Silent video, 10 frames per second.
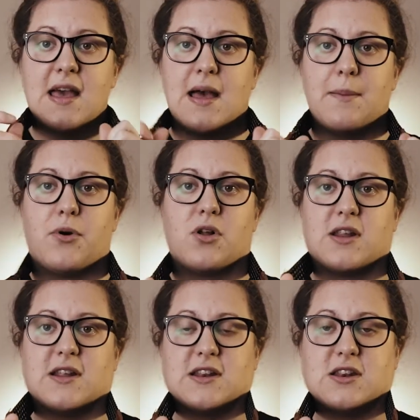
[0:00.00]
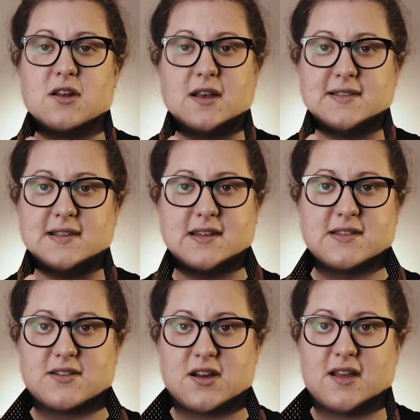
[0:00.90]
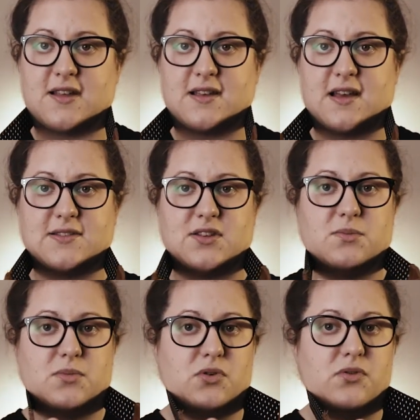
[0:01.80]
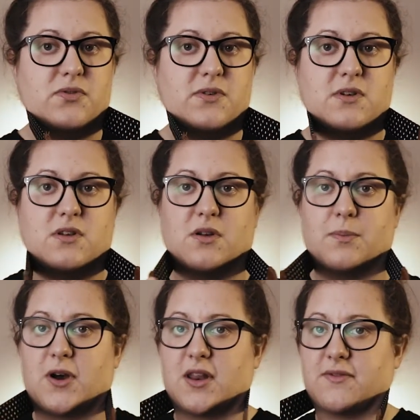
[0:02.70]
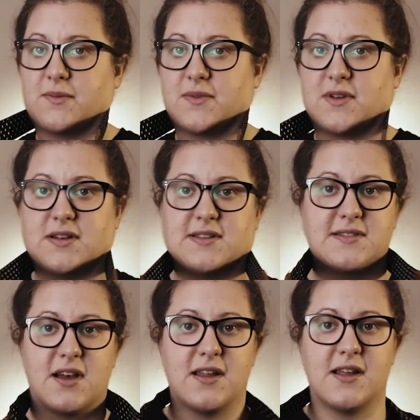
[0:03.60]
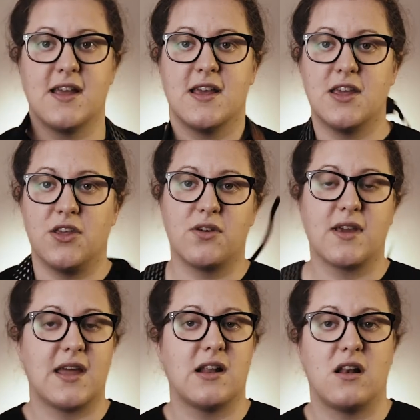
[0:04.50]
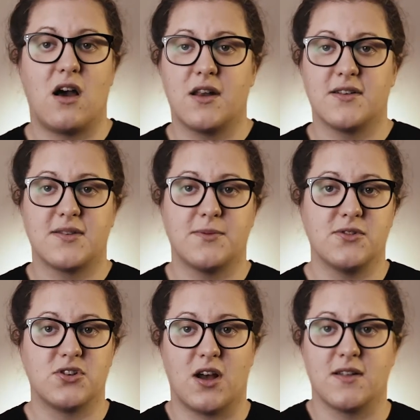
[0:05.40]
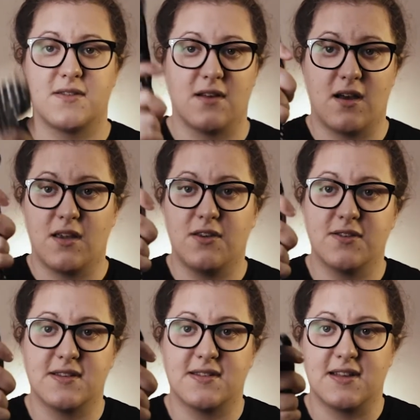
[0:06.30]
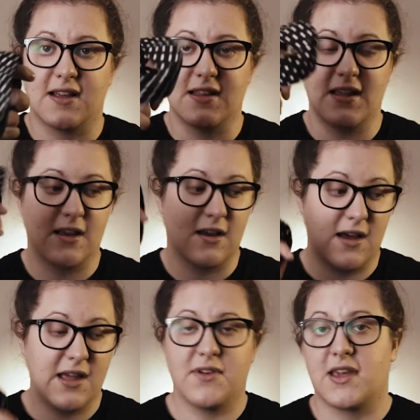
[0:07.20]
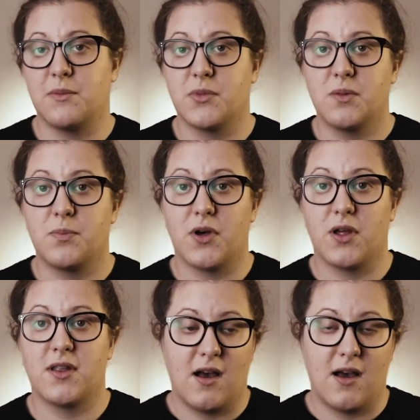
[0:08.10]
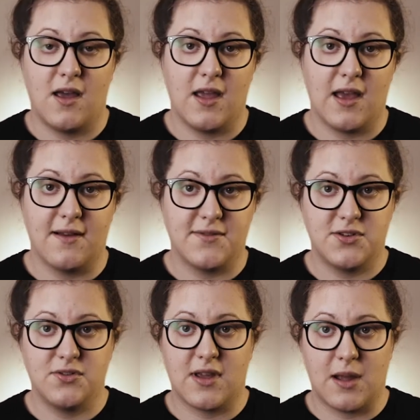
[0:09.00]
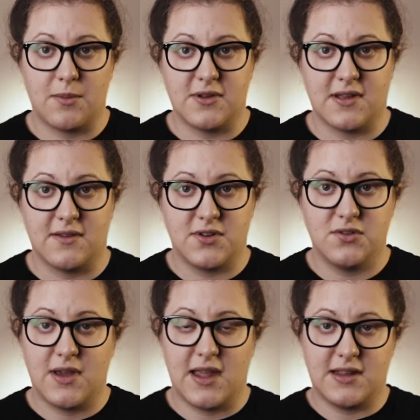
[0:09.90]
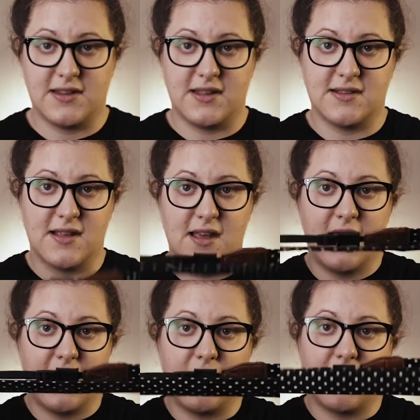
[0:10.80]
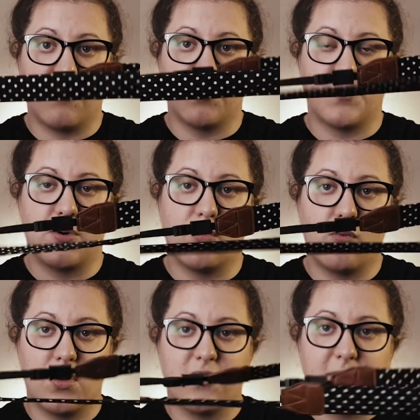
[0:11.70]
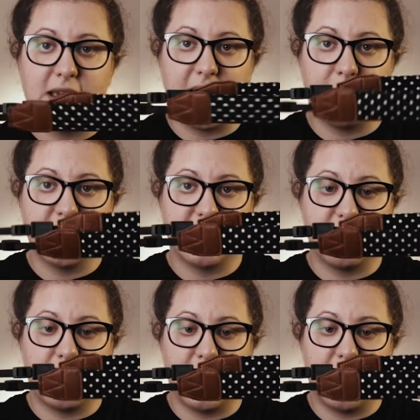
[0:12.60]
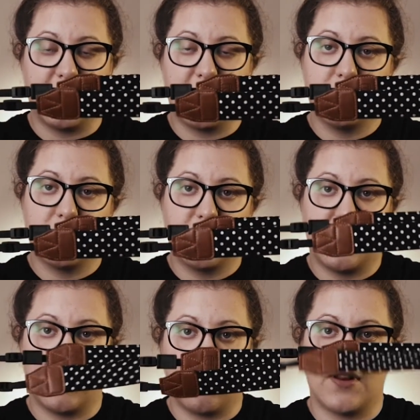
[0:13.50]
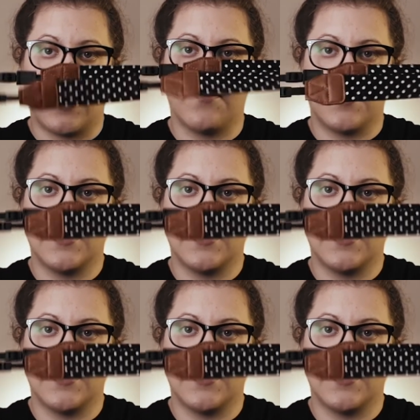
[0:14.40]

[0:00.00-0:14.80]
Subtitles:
and pulling it nice and tight as you move your body from side to side. You can get a lot of smooth shots. I use this technique. I have a gimbal, but I have 2 cameras. I have 2 80Ds, and I would put one of my cameras on my gimbal and I would have